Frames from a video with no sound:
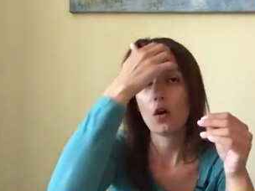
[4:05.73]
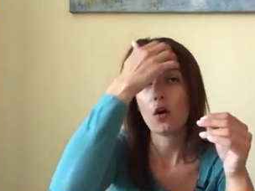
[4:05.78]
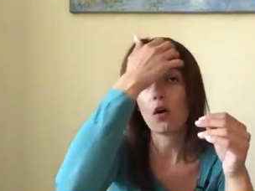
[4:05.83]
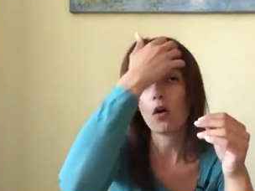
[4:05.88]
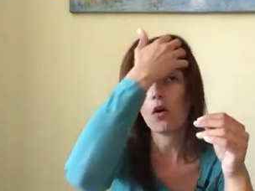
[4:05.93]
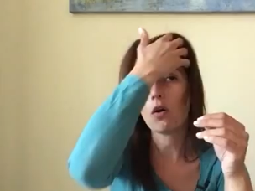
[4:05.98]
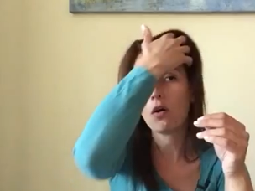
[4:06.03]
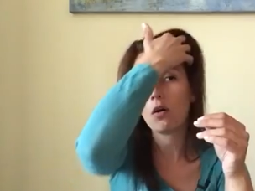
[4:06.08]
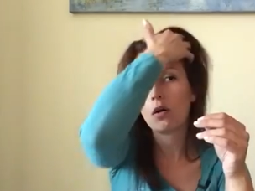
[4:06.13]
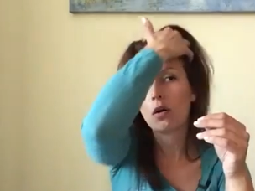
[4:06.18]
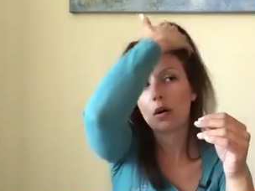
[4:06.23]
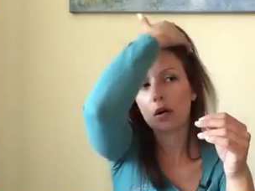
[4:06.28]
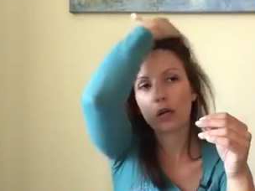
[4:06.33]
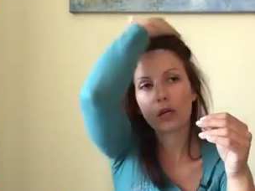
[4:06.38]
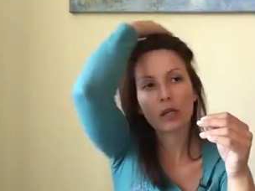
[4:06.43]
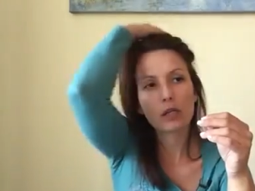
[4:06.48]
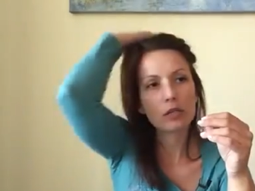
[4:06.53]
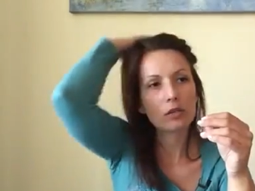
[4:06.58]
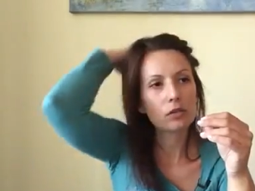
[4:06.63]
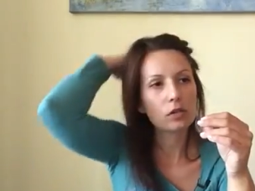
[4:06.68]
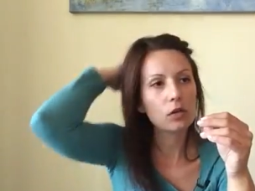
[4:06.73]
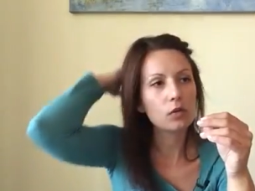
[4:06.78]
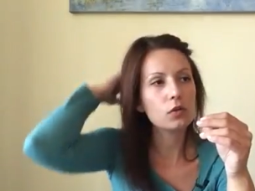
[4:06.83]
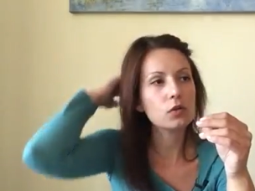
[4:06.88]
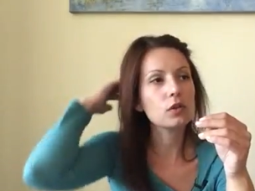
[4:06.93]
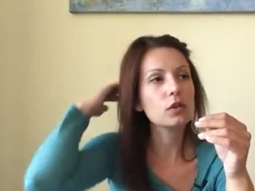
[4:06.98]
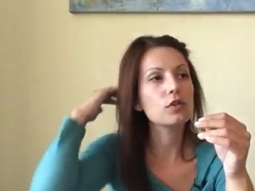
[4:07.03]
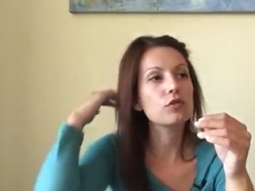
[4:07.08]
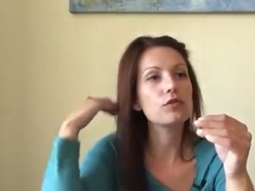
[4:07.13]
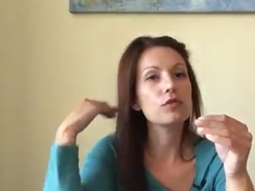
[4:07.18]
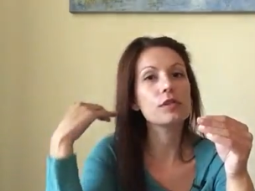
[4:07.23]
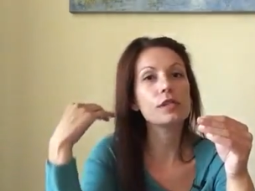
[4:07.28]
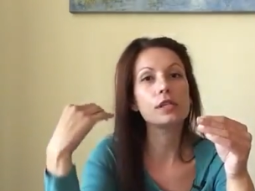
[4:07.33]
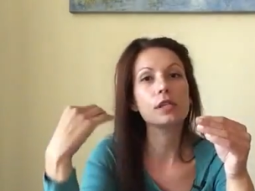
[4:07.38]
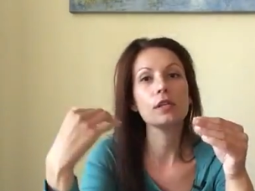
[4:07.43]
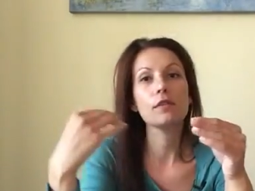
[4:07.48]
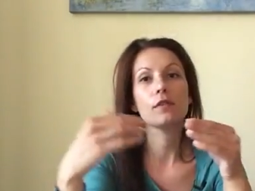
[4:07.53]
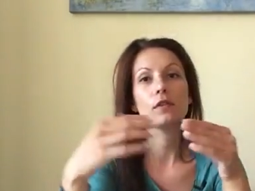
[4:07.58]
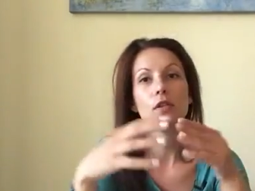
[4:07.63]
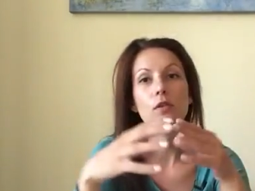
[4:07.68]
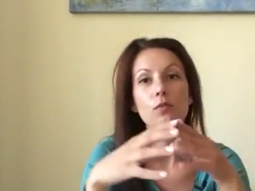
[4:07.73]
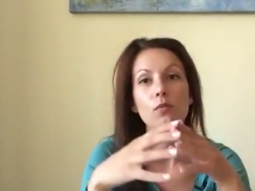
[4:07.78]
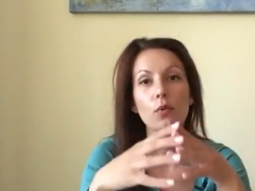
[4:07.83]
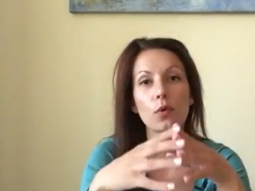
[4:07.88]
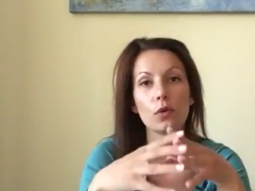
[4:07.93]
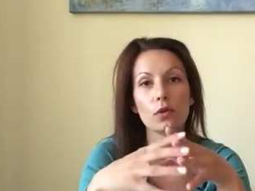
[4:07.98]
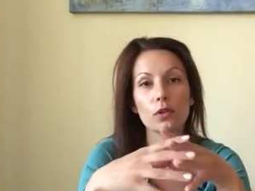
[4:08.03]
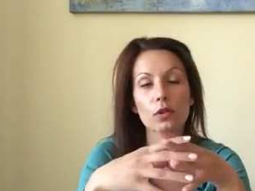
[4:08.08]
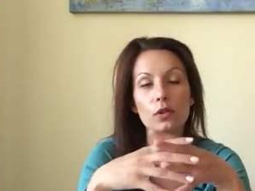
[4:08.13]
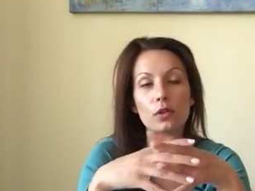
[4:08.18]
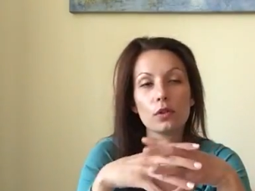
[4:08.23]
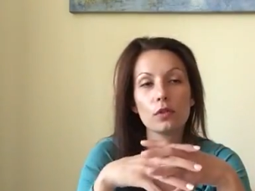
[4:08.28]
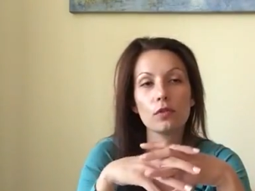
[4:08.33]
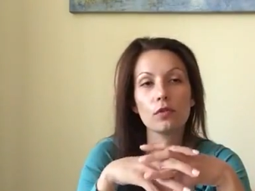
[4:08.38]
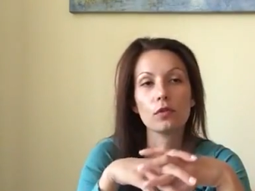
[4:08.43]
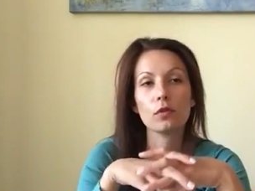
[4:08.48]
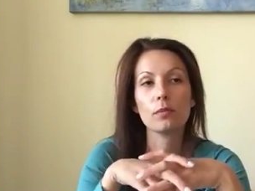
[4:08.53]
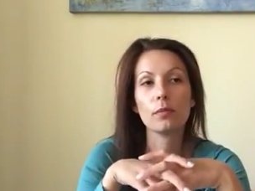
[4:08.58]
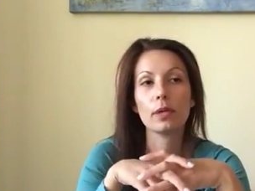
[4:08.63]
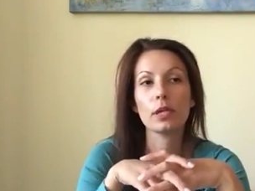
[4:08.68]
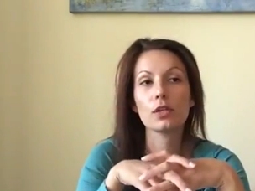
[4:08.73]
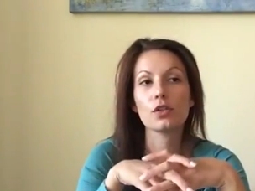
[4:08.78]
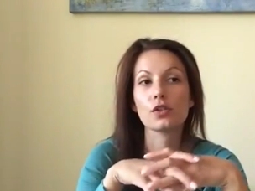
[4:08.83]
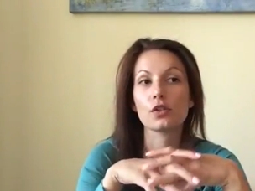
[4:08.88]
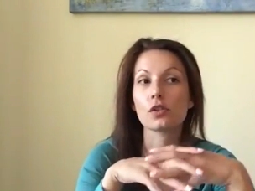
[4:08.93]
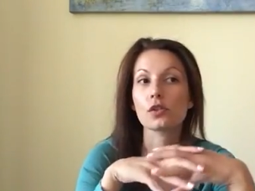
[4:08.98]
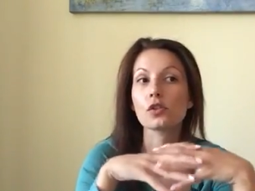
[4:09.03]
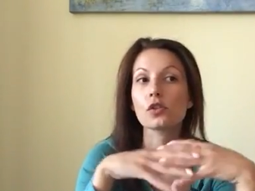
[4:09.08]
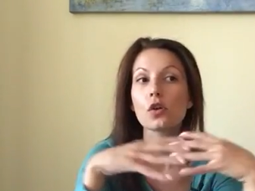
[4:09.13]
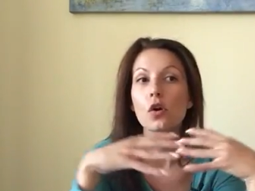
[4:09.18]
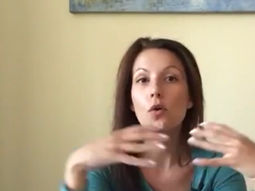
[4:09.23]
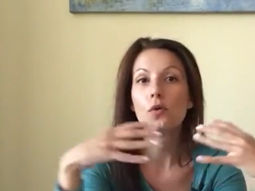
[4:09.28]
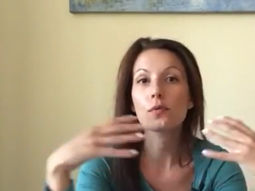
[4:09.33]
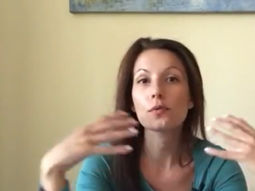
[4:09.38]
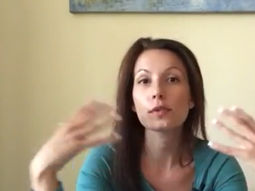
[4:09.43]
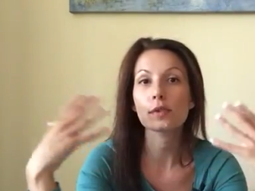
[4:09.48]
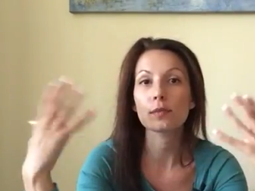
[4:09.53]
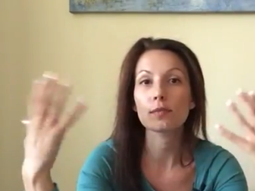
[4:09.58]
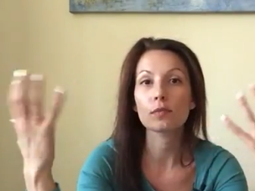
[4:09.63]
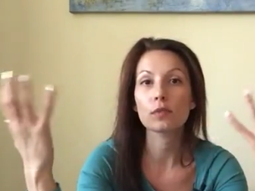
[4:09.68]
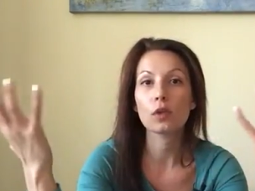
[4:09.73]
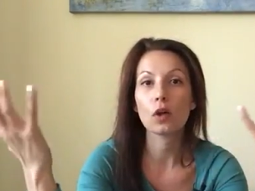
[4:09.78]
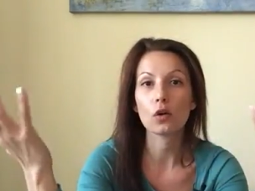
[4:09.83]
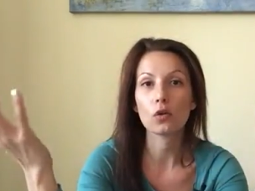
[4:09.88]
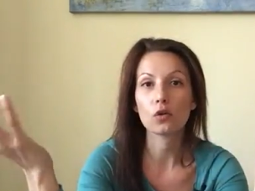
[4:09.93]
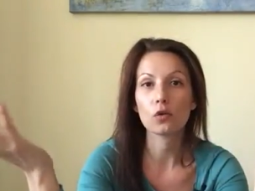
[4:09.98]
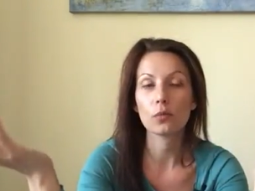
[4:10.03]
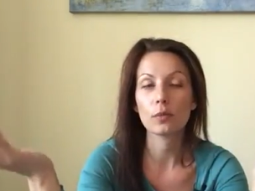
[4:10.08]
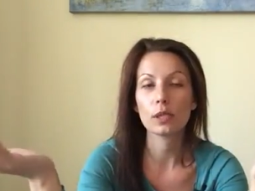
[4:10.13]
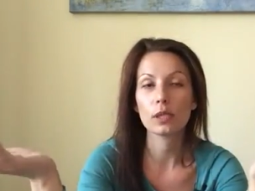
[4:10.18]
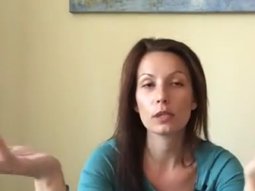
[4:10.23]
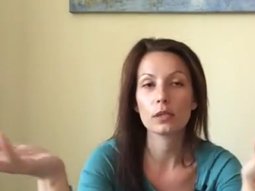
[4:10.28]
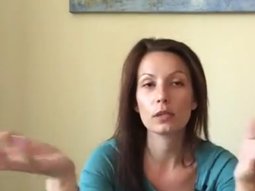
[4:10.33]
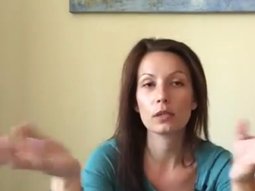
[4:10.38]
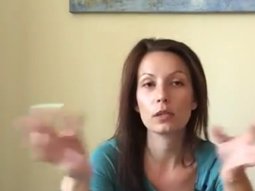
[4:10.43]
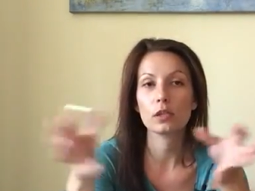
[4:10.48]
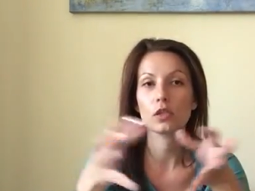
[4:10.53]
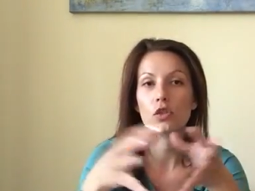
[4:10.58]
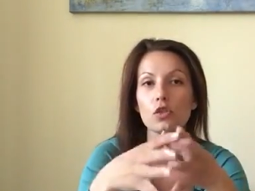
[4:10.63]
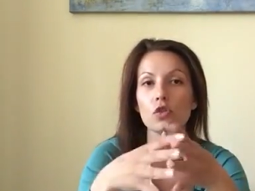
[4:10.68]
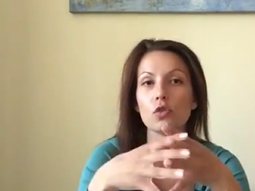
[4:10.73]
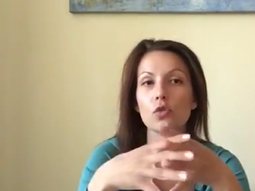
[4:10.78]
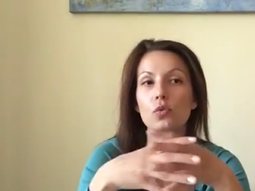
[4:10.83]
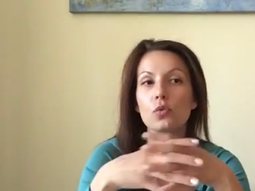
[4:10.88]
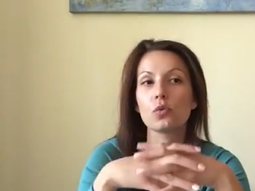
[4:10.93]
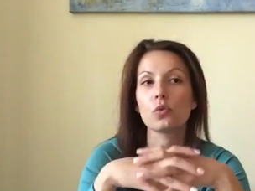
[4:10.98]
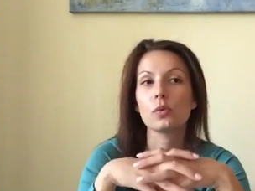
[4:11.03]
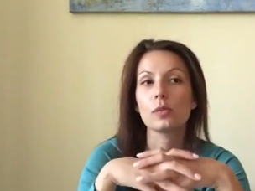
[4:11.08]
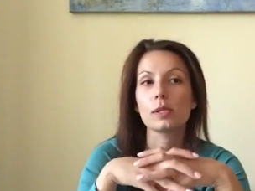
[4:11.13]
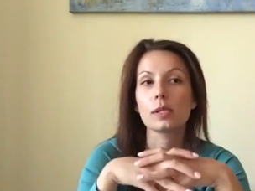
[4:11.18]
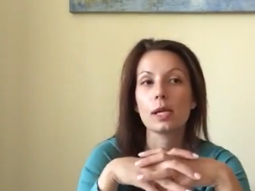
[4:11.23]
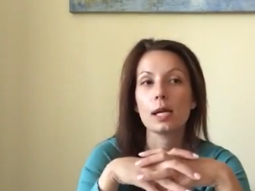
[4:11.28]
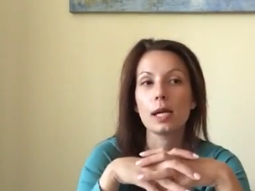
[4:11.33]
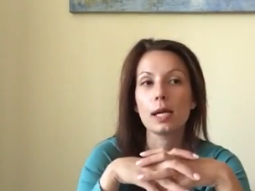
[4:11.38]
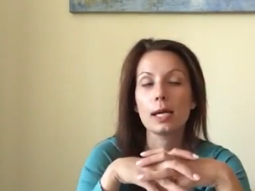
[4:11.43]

Or, you know, you can receive an important information, solve some document issues.